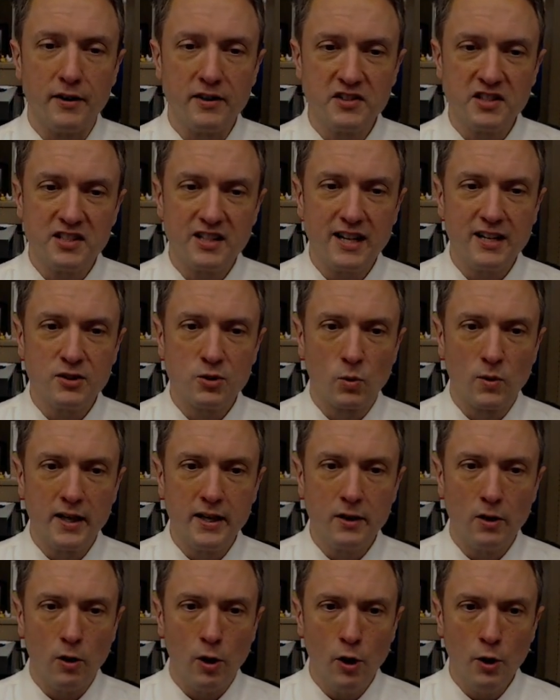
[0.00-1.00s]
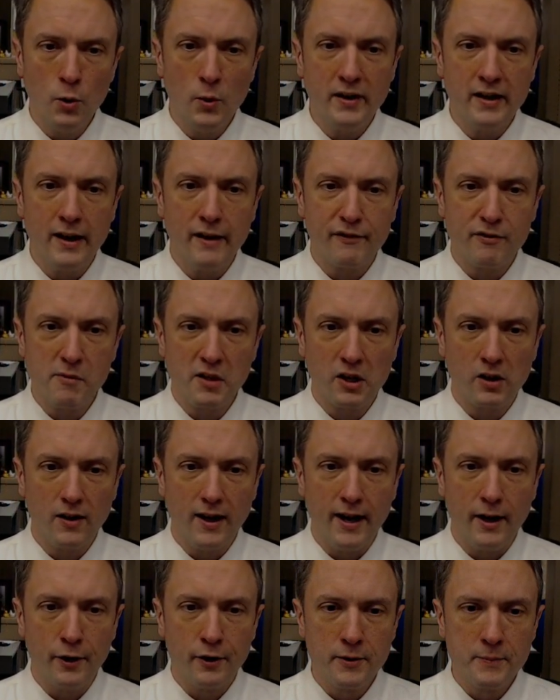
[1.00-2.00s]
It stays rain all the way down from the
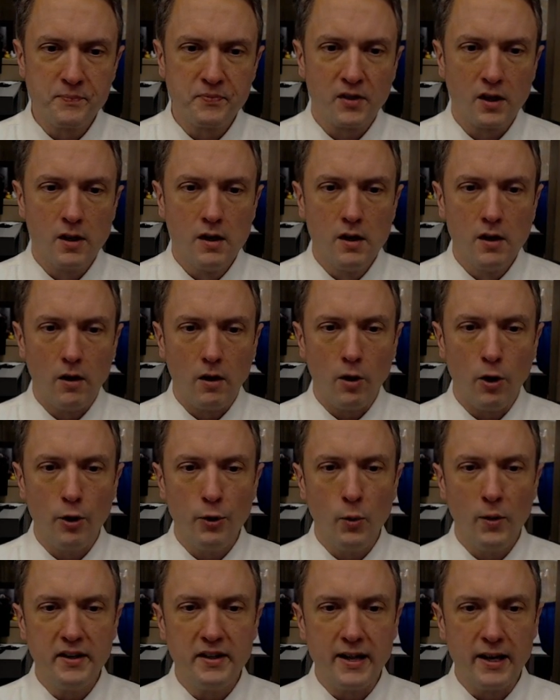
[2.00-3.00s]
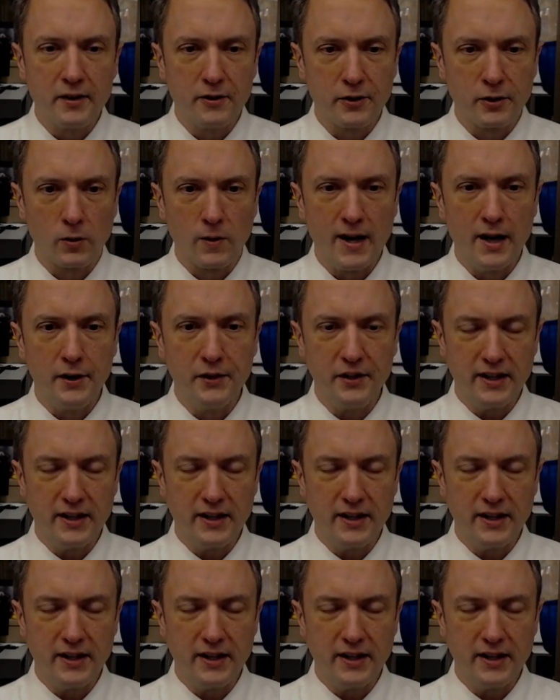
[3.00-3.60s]
cloud, all the way down to the ground.